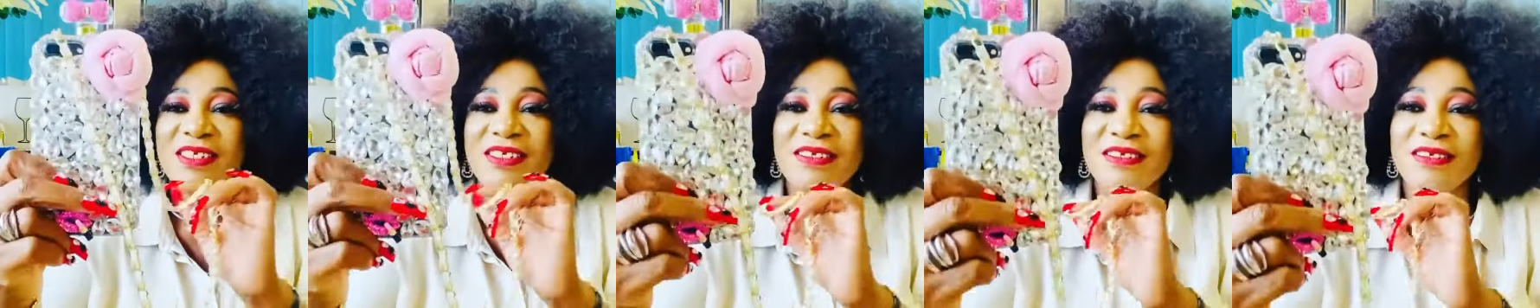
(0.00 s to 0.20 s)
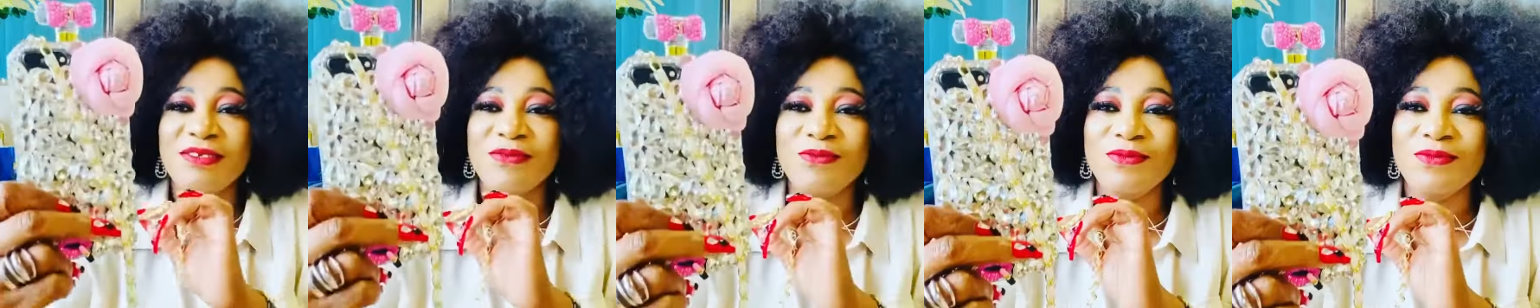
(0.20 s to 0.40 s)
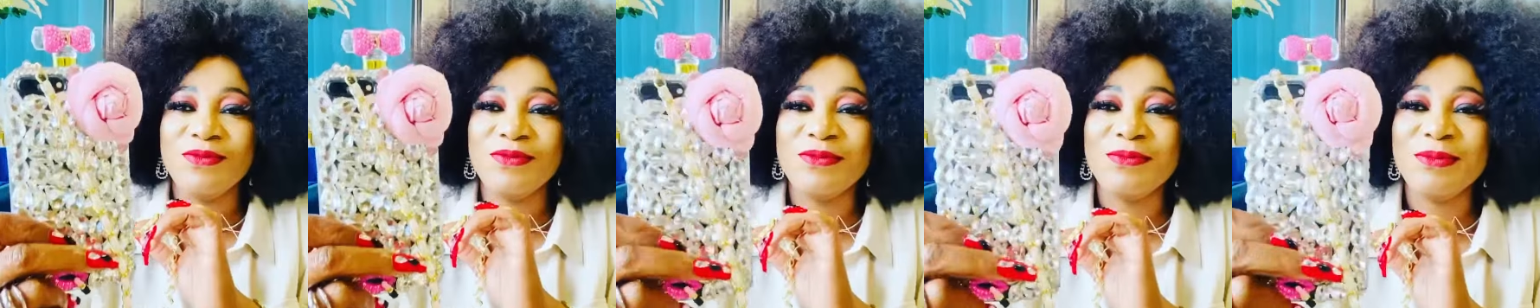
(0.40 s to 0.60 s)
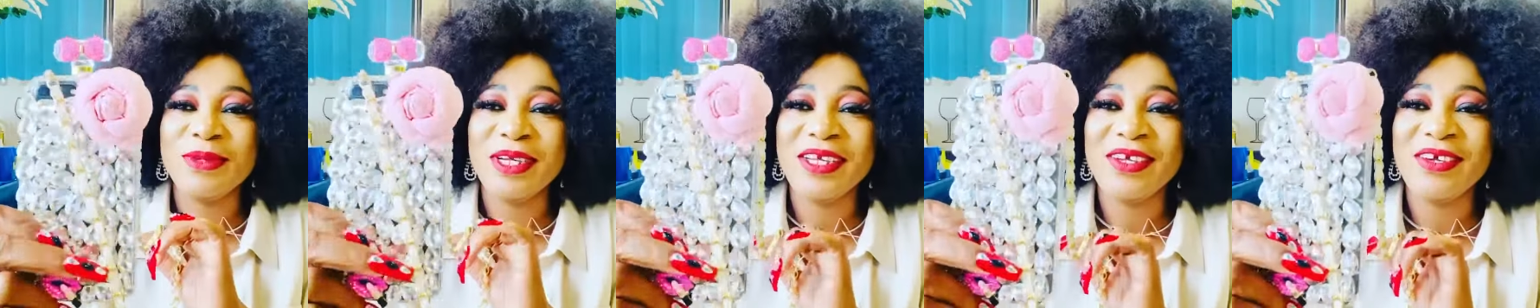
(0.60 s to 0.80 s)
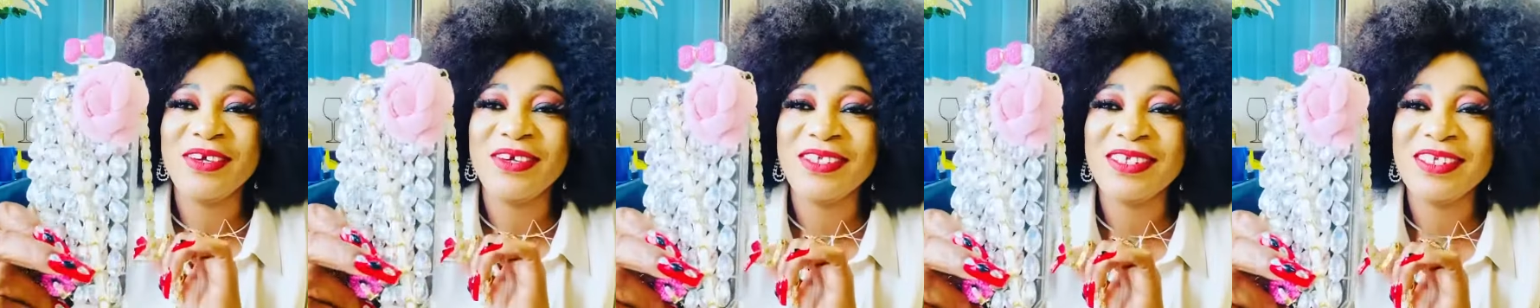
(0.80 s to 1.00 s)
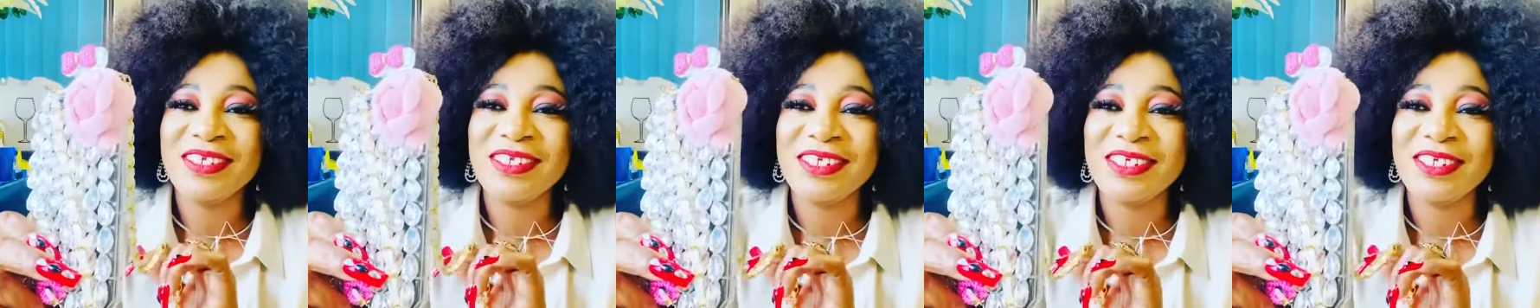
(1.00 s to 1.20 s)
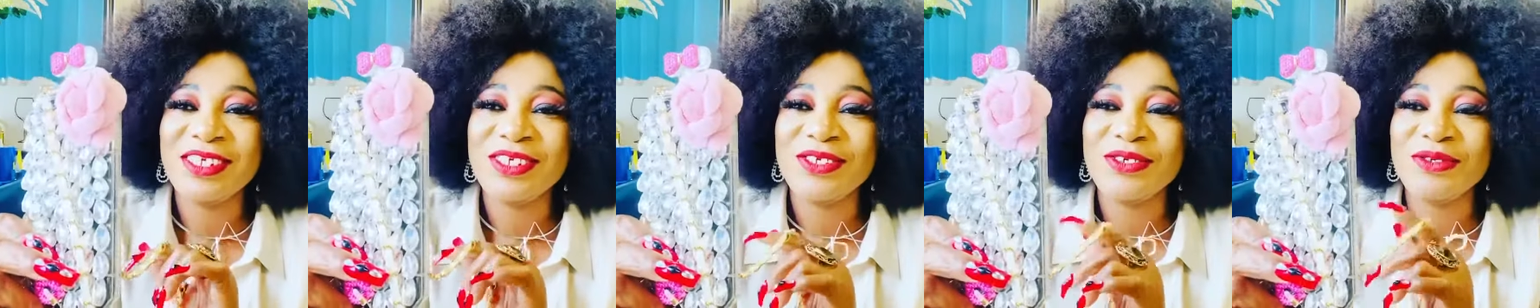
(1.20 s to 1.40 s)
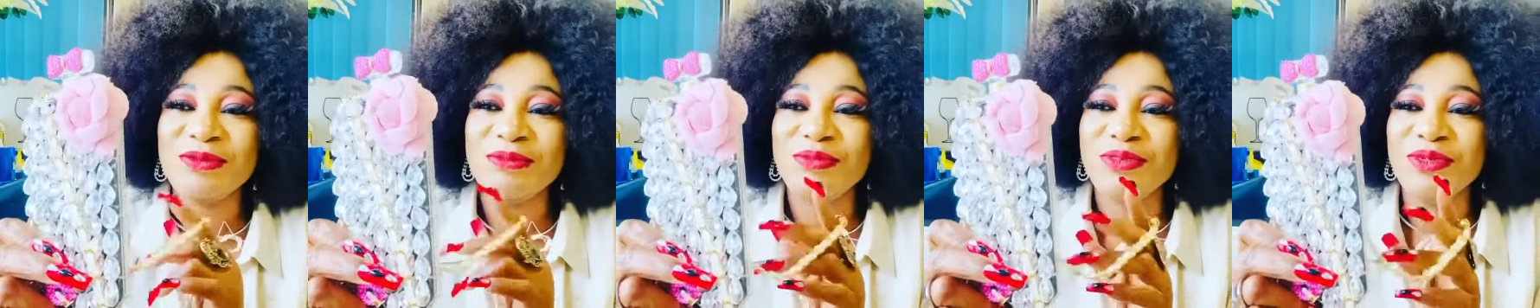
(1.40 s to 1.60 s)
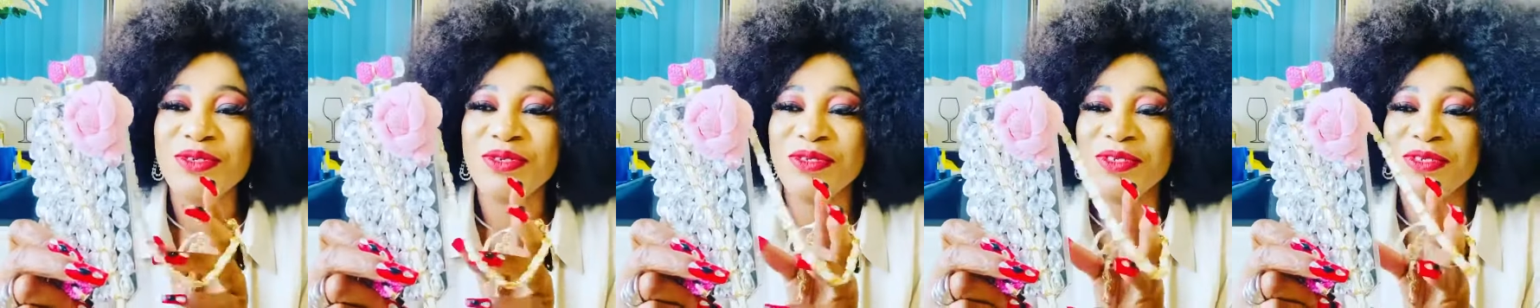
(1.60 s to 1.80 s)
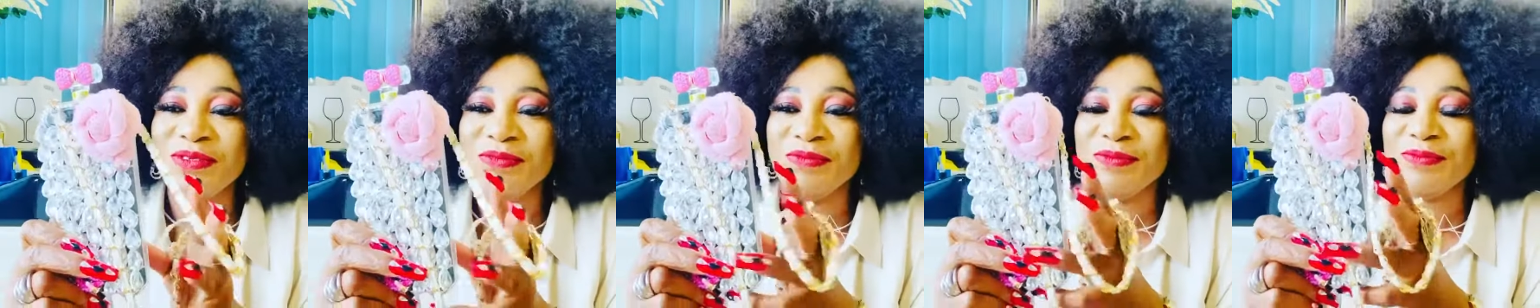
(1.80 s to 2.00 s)
Oh my god, this is so
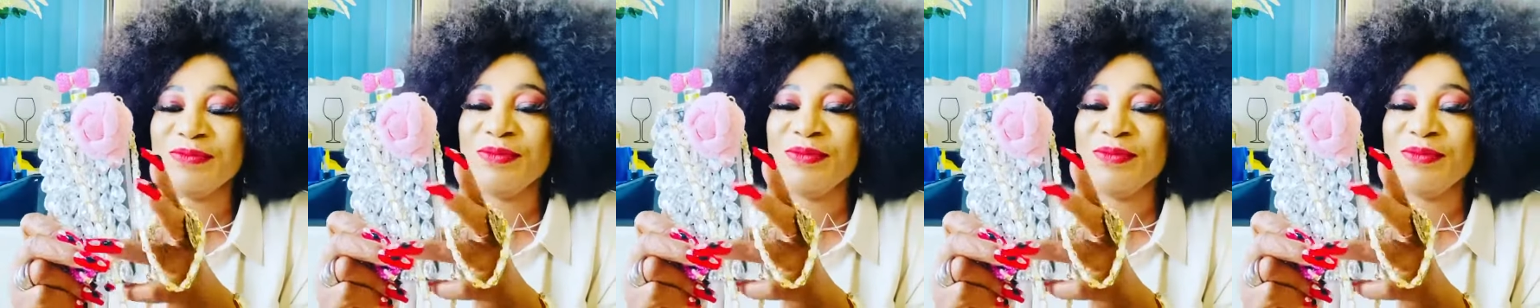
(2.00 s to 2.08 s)
beautiful.